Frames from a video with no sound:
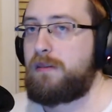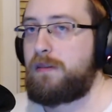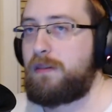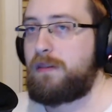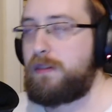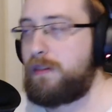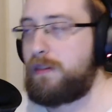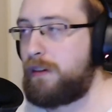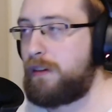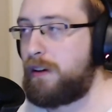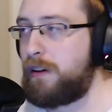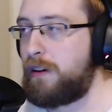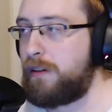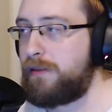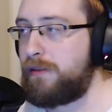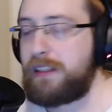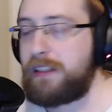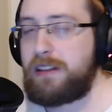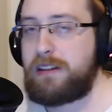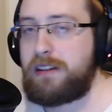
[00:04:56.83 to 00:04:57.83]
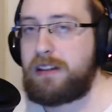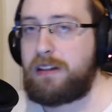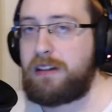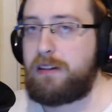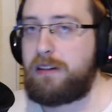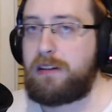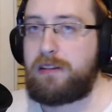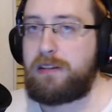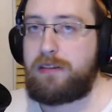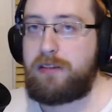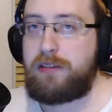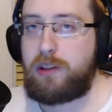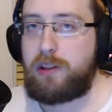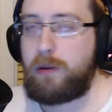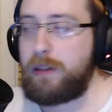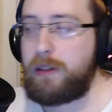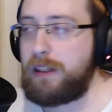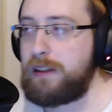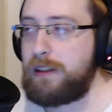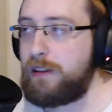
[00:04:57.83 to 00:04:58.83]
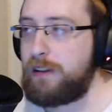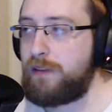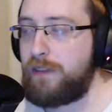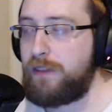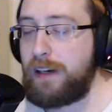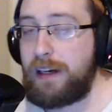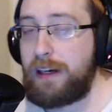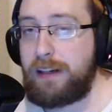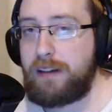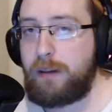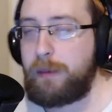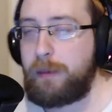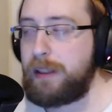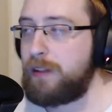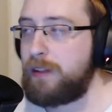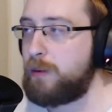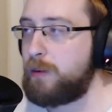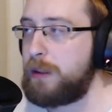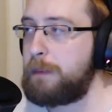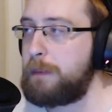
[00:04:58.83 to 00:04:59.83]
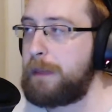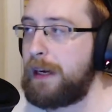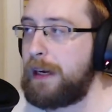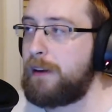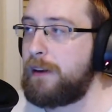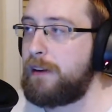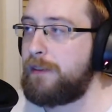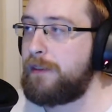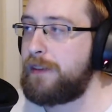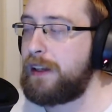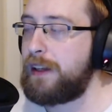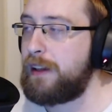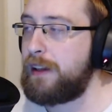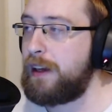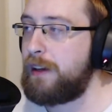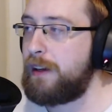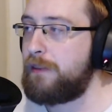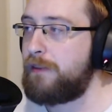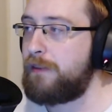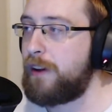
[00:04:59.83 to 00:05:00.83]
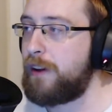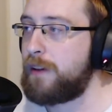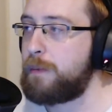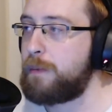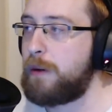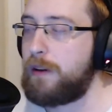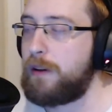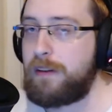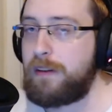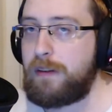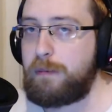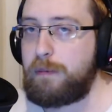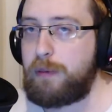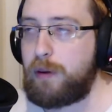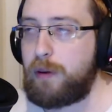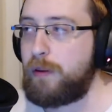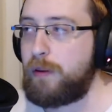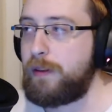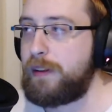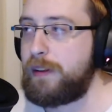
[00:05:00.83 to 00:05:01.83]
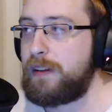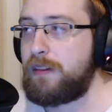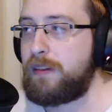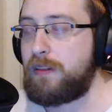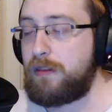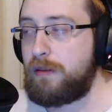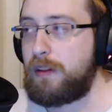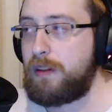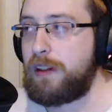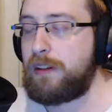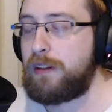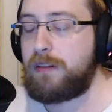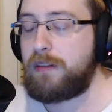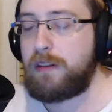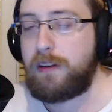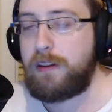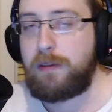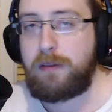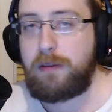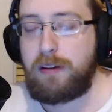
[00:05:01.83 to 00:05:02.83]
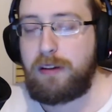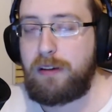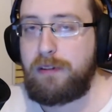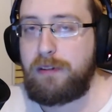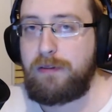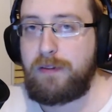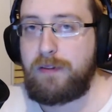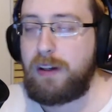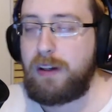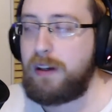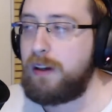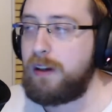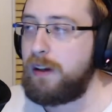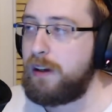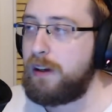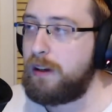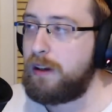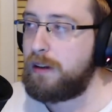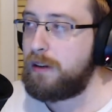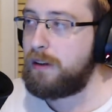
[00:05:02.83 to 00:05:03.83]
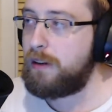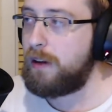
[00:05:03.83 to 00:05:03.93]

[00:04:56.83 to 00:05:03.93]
hopefully Nintendo doesn't join in this fad. I mean, it's already bad enough that their first-party support is exclusive. Can't